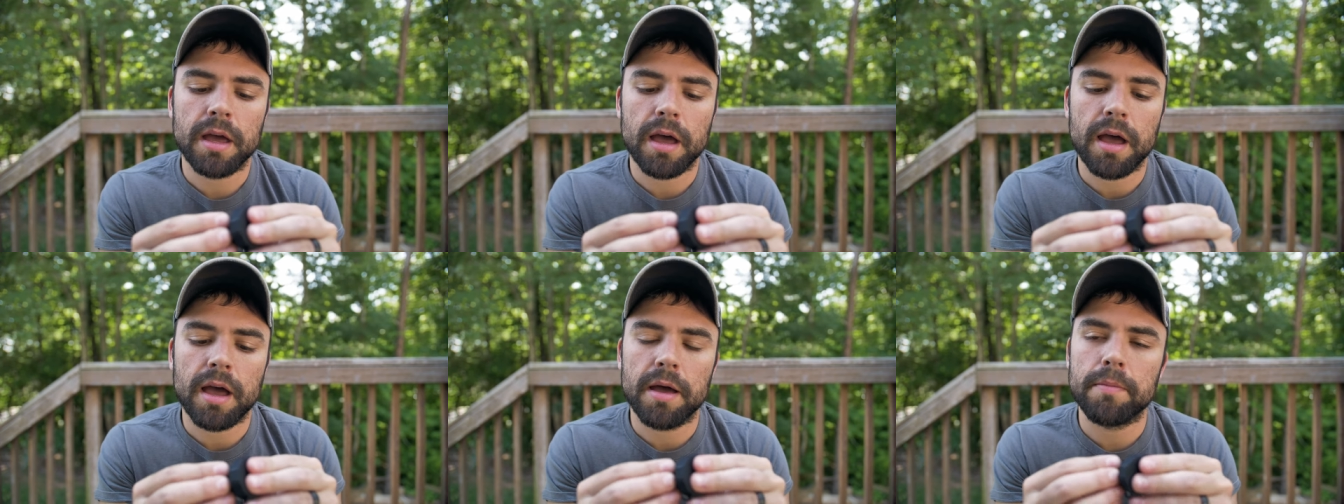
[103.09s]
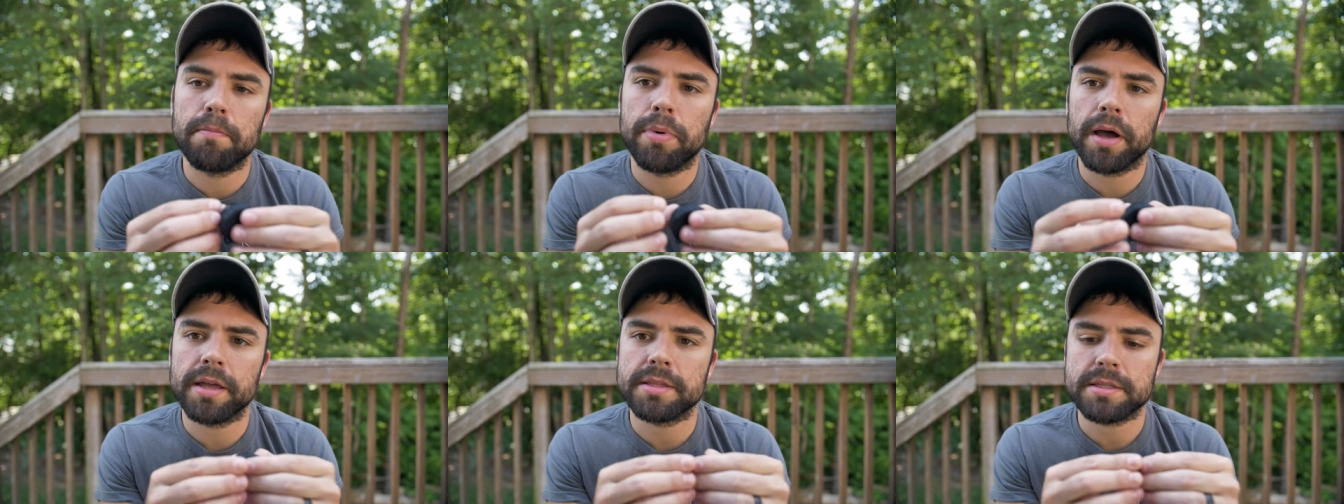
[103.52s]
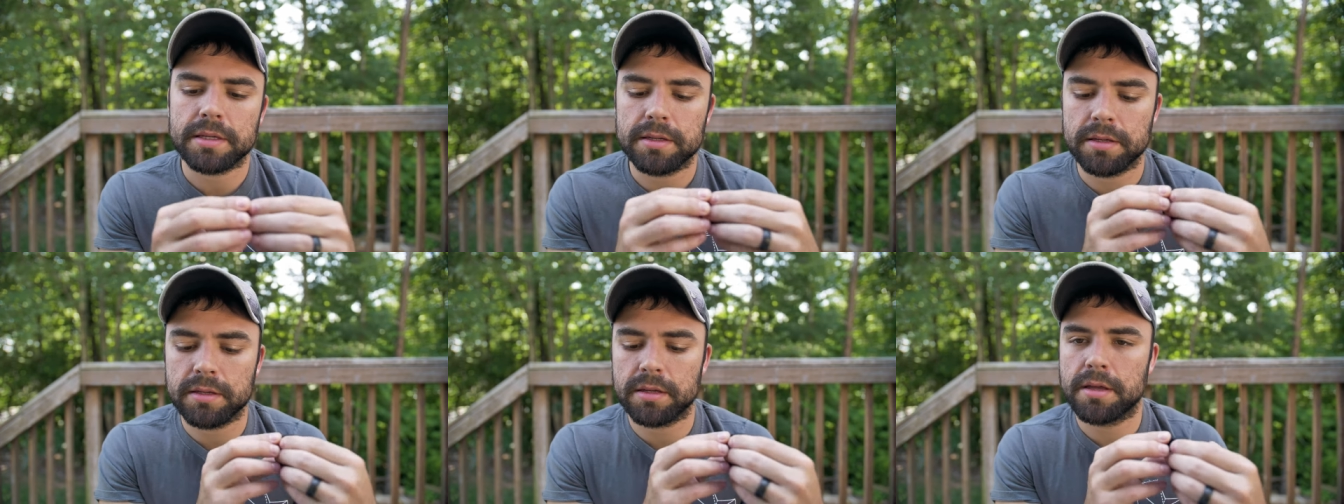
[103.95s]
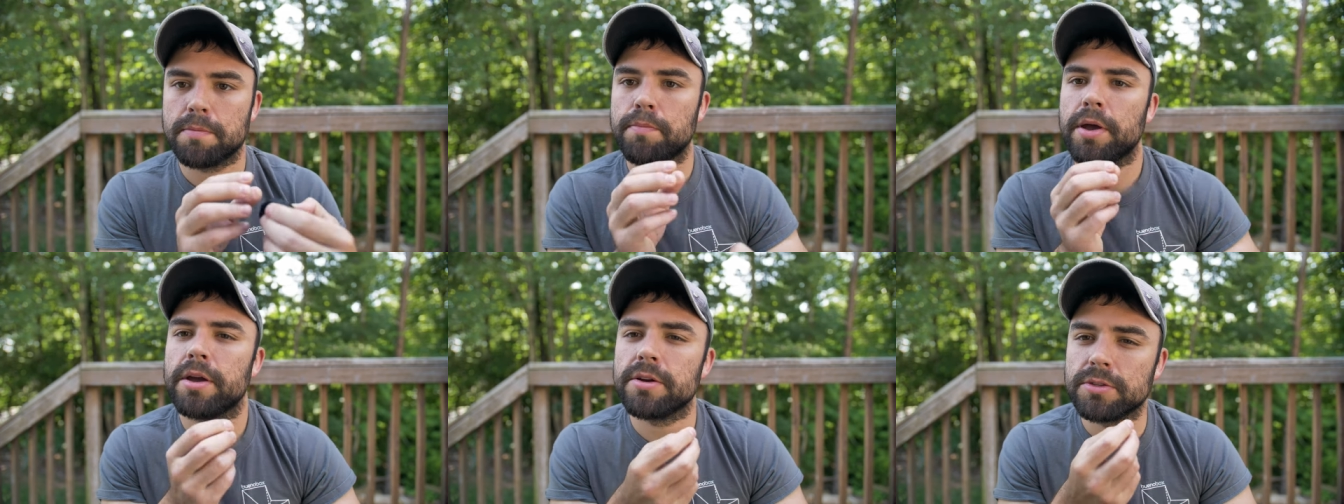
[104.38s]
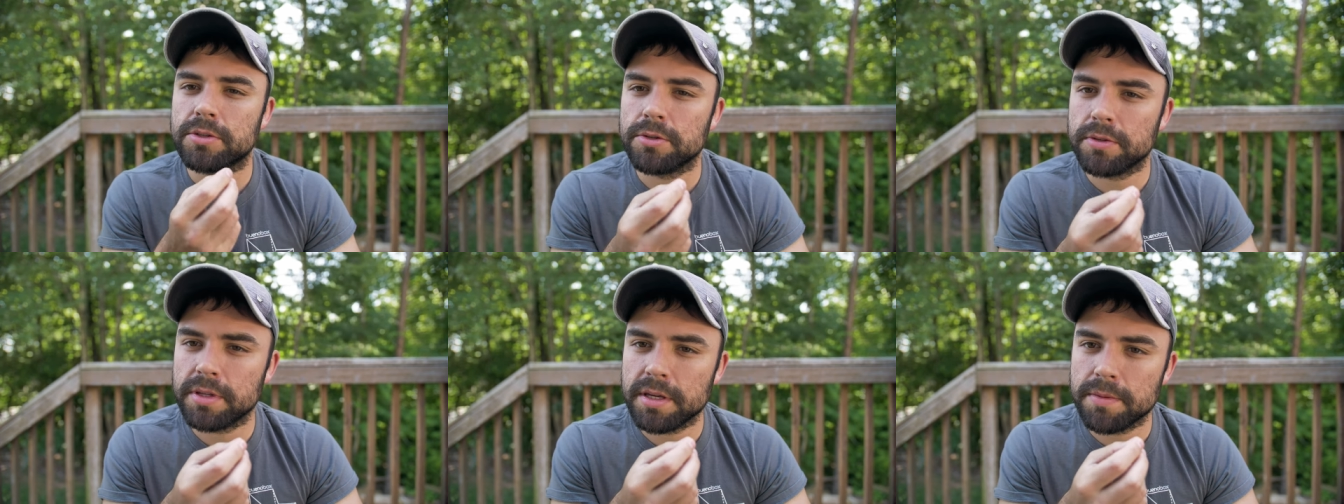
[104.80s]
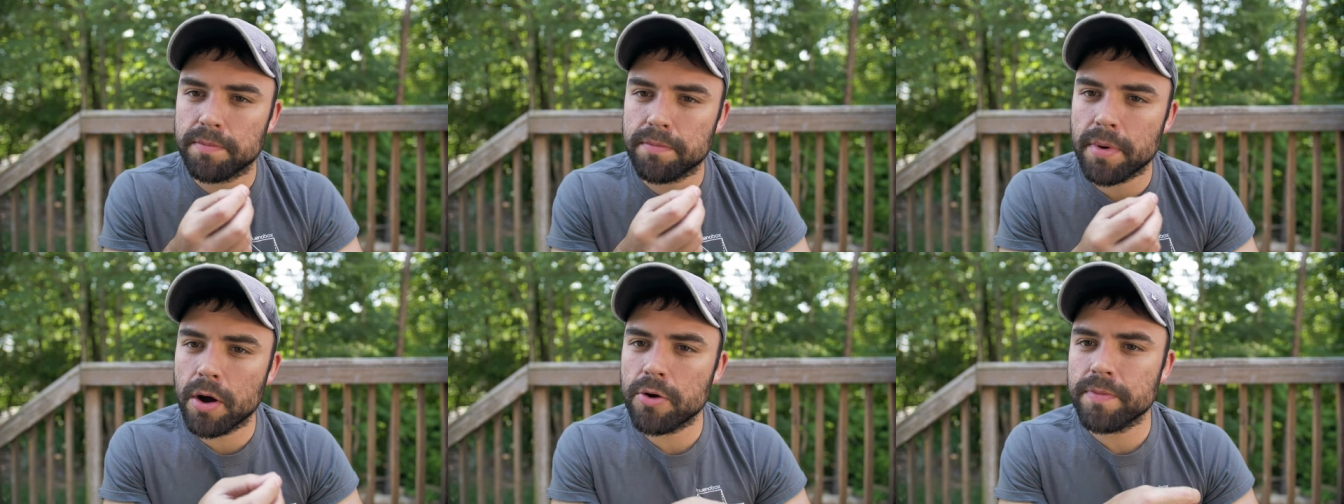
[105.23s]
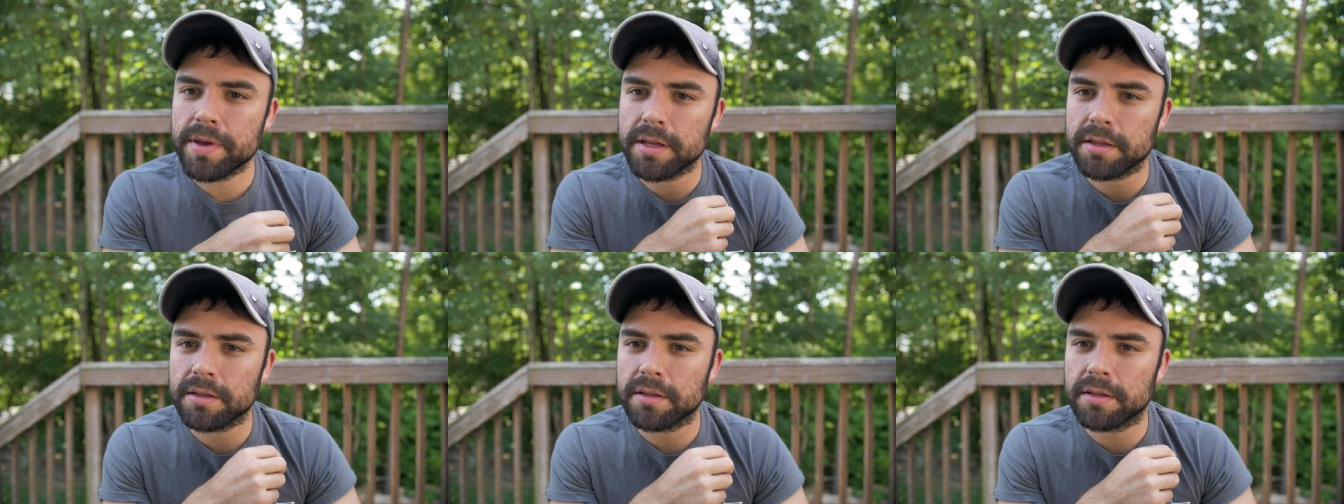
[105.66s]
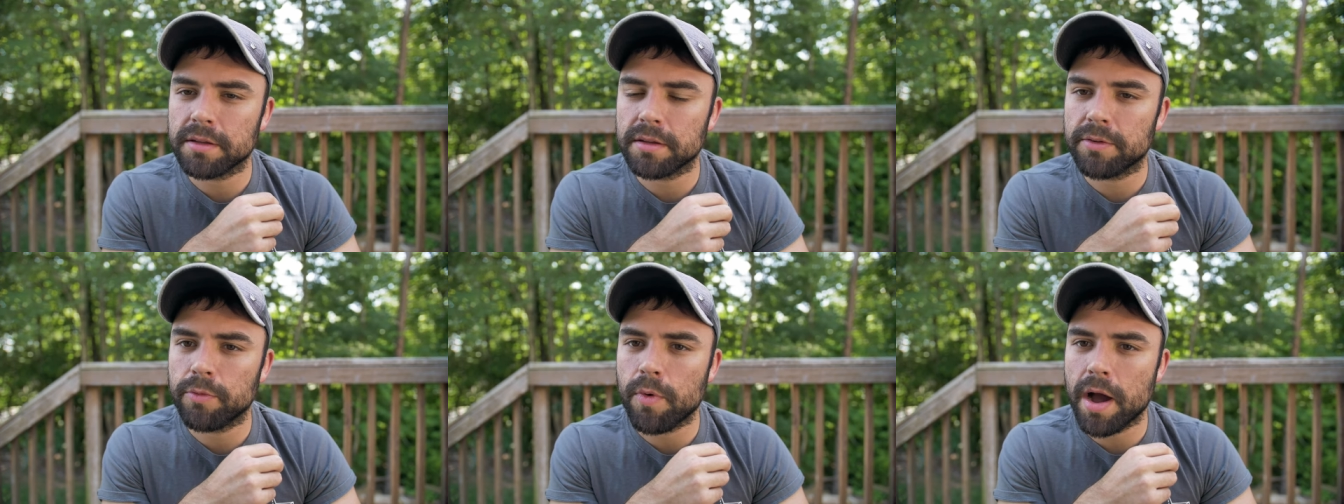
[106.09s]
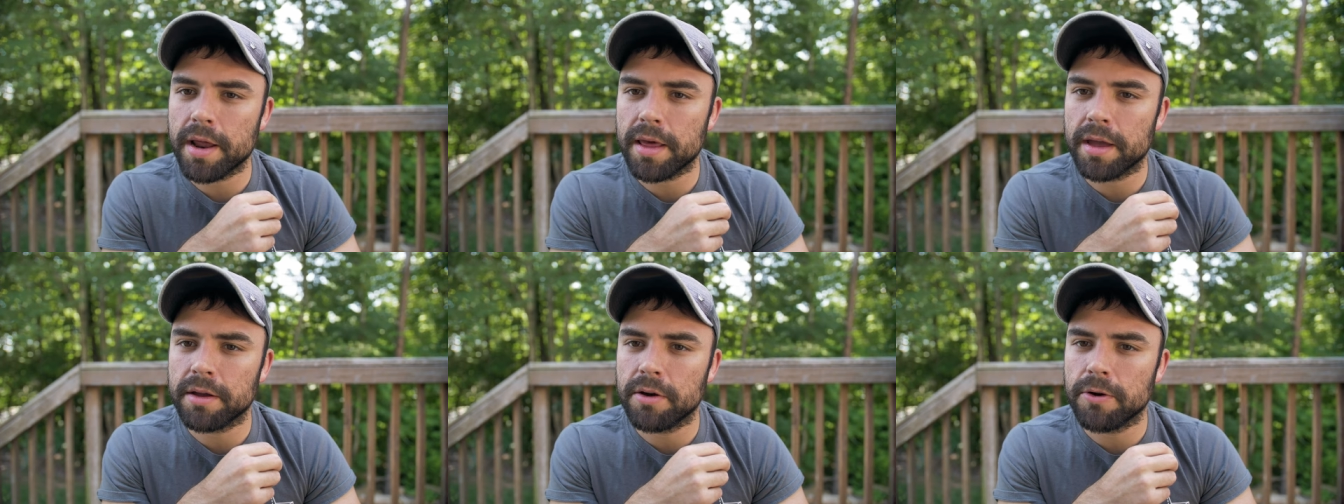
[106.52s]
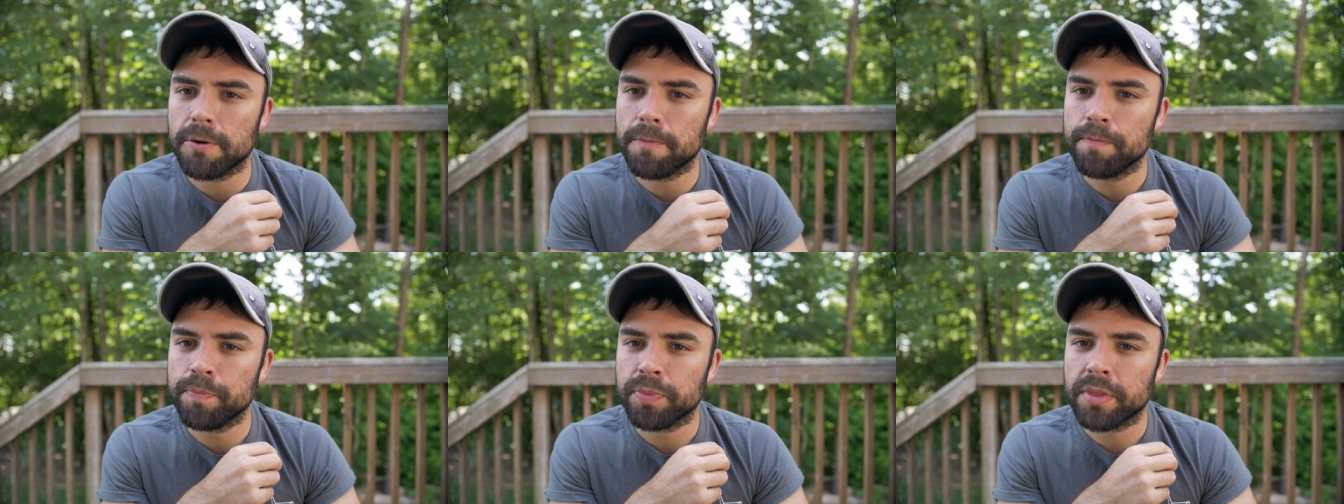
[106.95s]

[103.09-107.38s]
Uh, but compared to the moment wide angle,